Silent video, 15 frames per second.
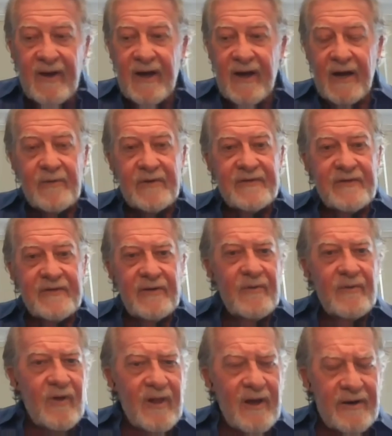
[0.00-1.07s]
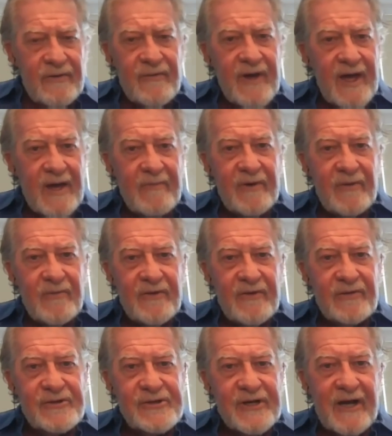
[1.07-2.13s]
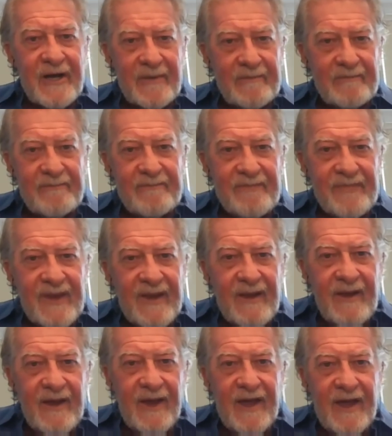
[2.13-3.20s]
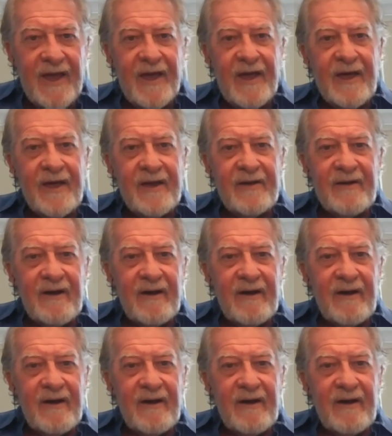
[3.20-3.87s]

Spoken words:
I would say to them, well, are you happy with your job? And